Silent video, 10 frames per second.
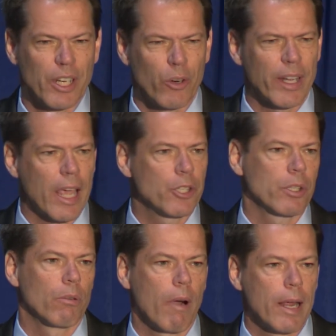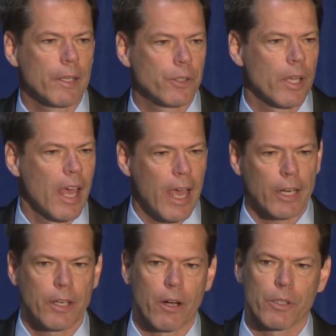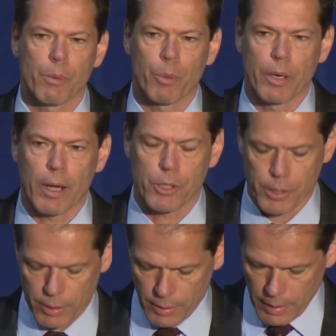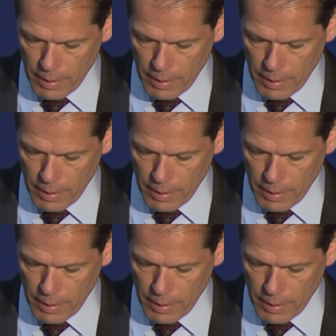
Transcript: irrigation rates, hectares in production.